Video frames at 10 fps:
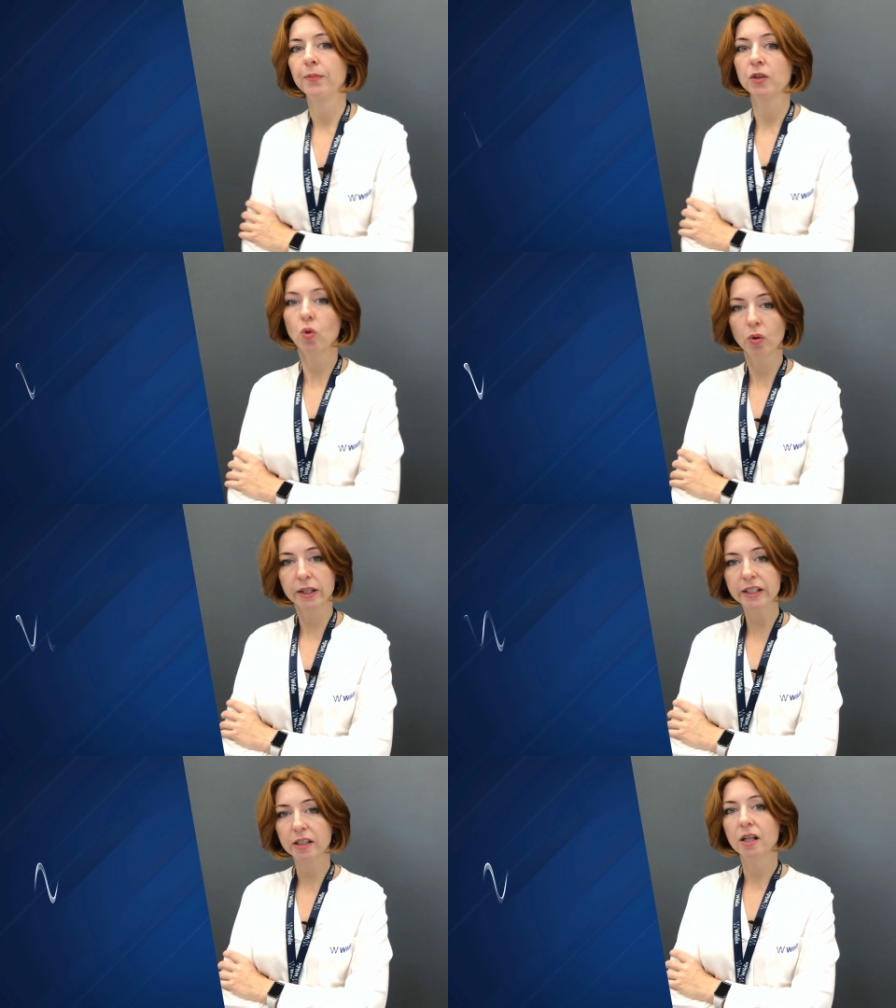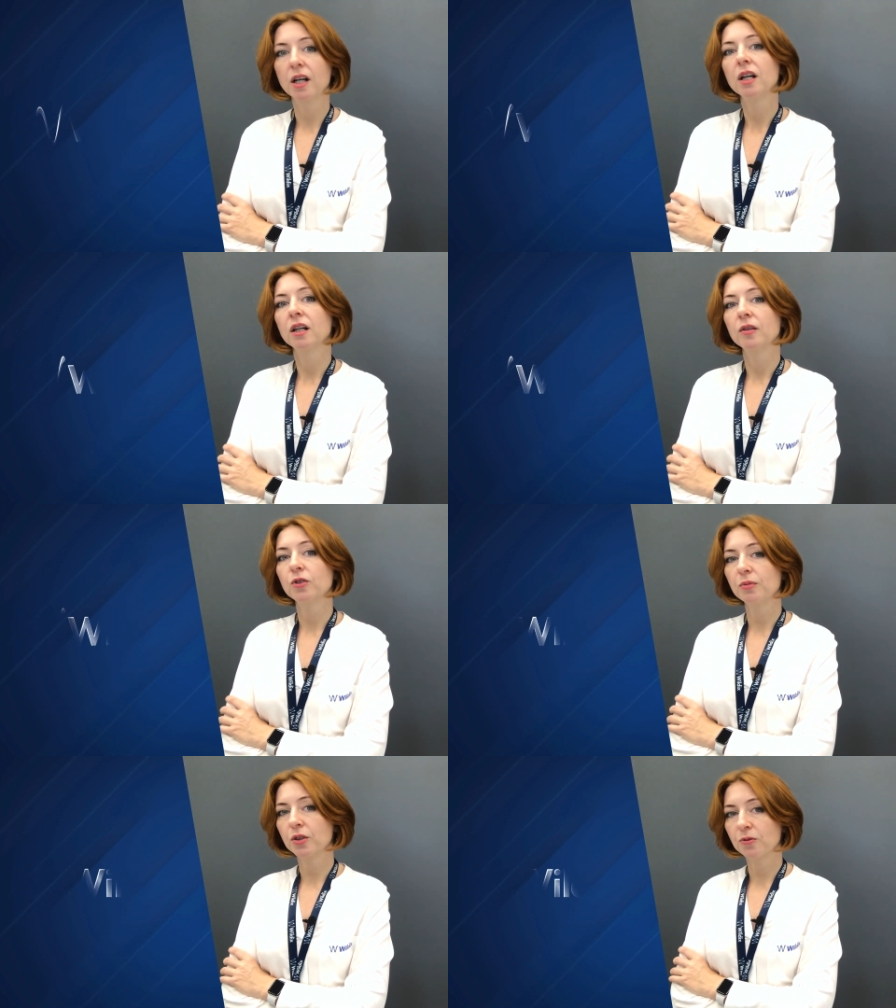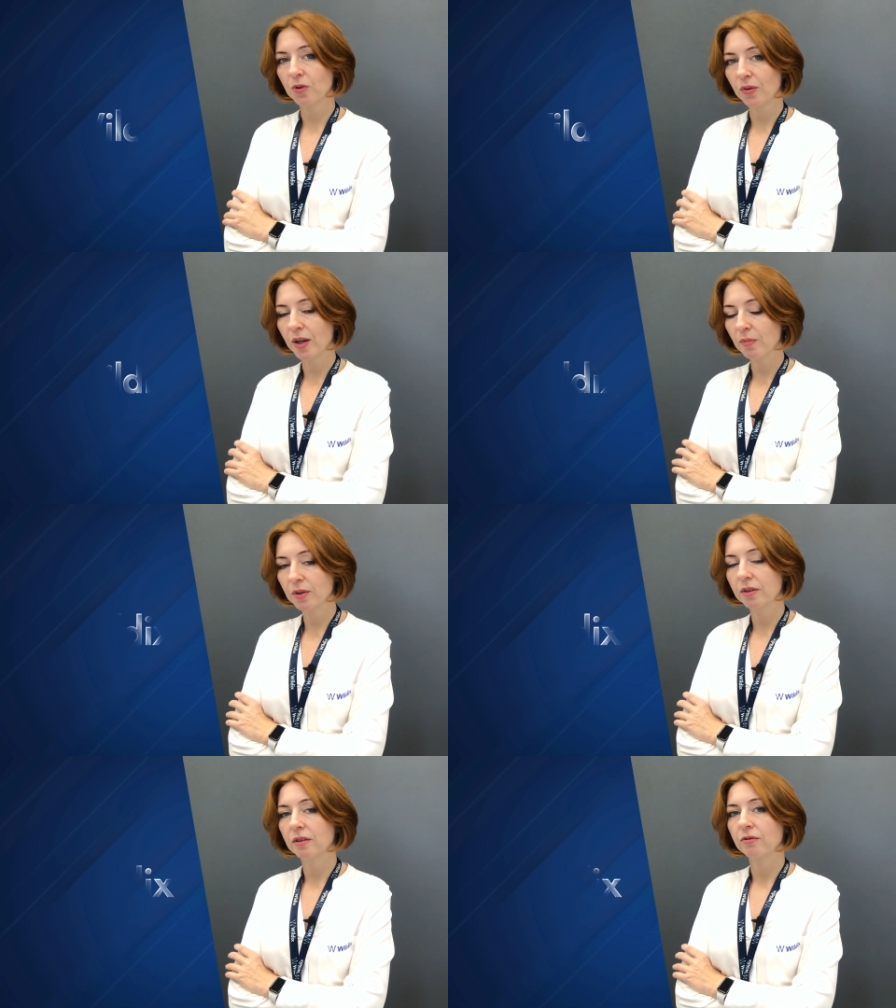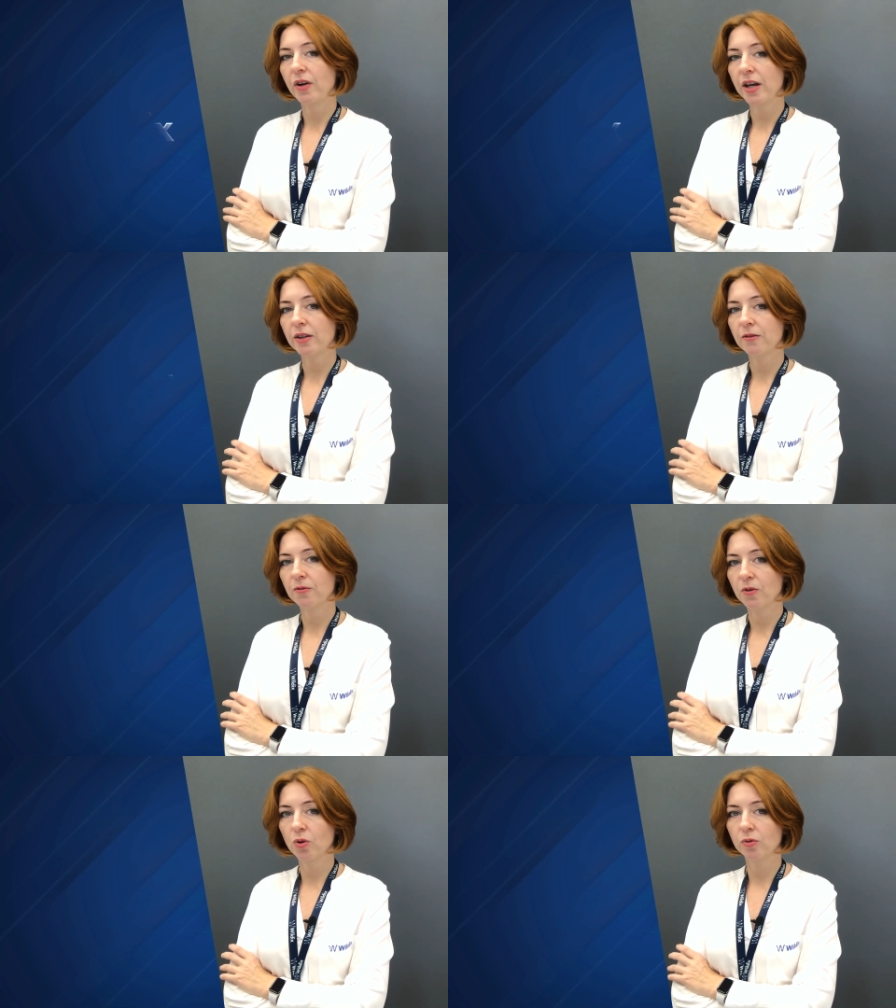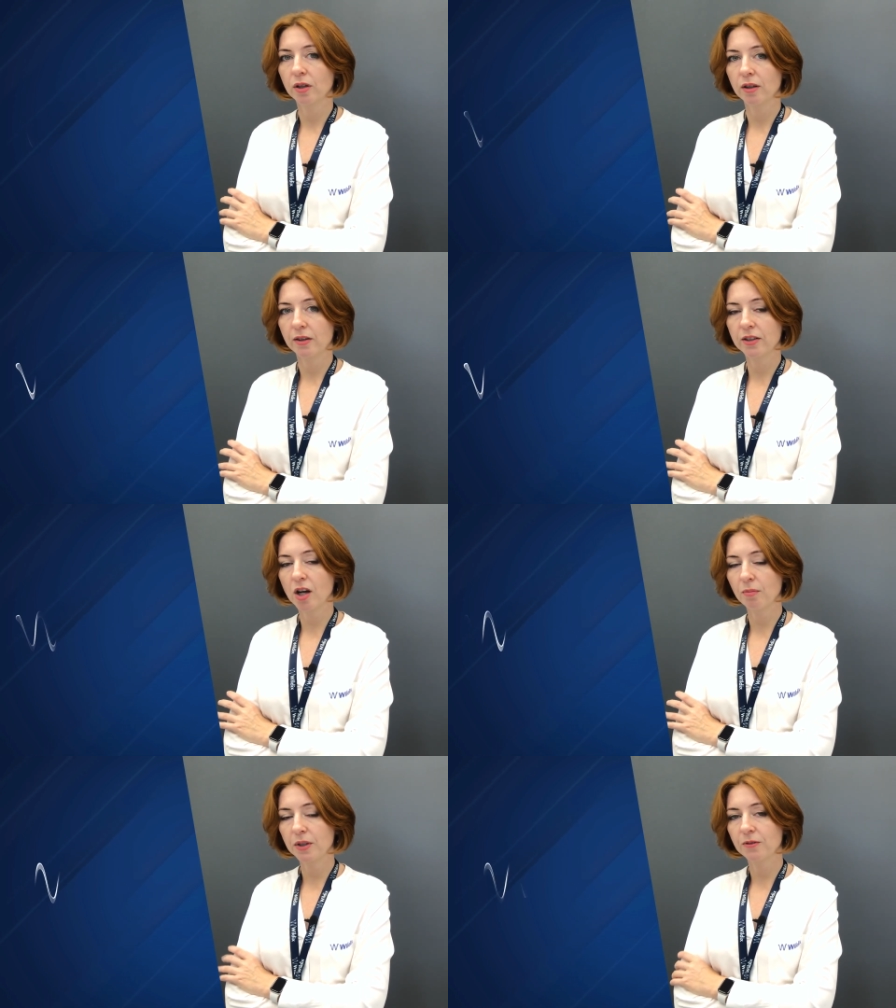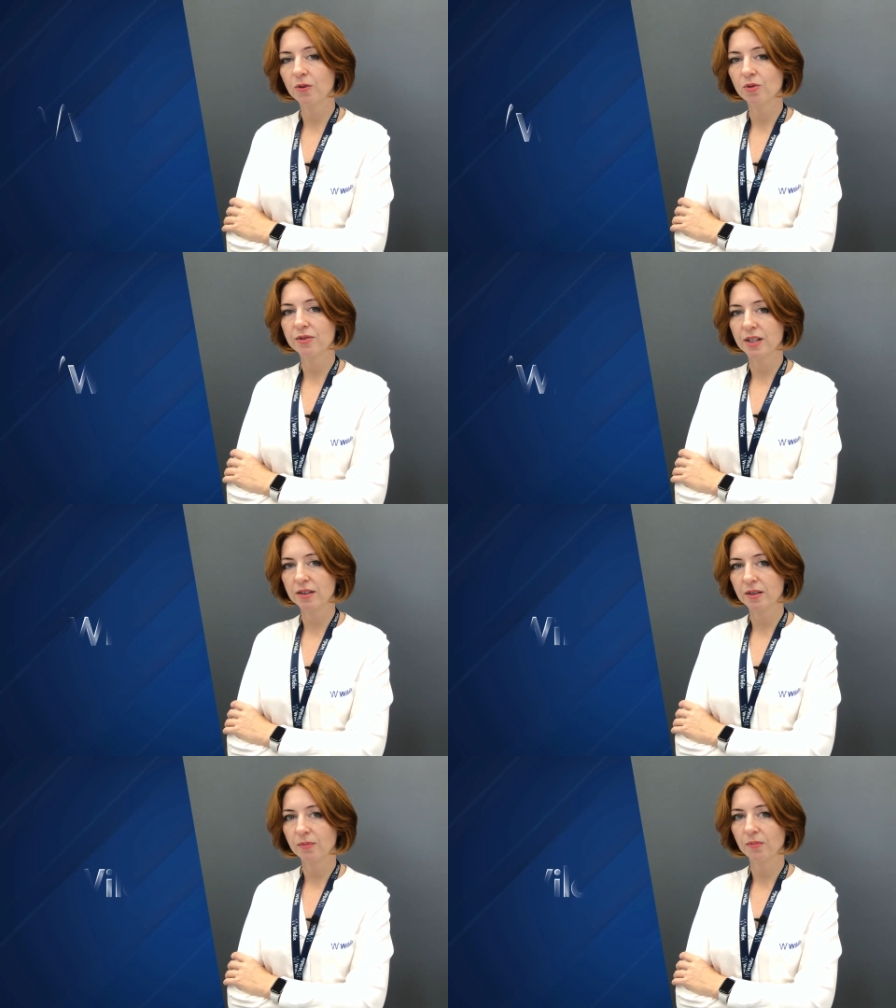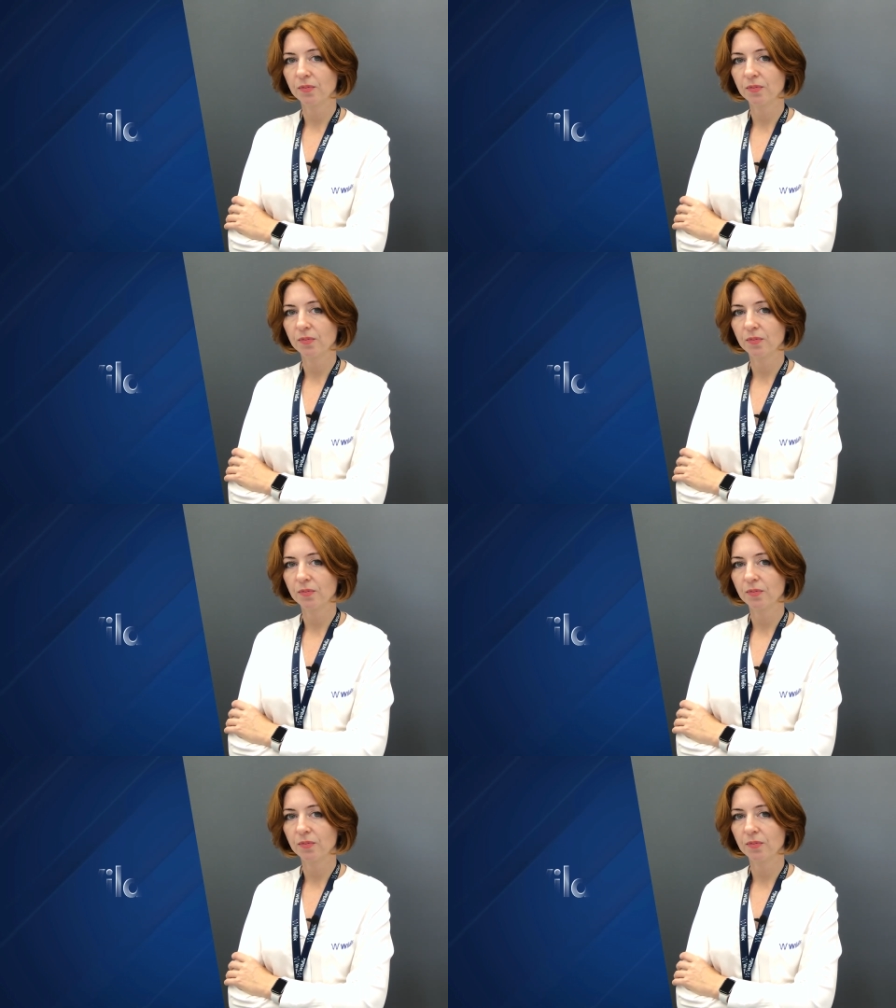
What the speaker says: colleague, from your phone number via the company phone system.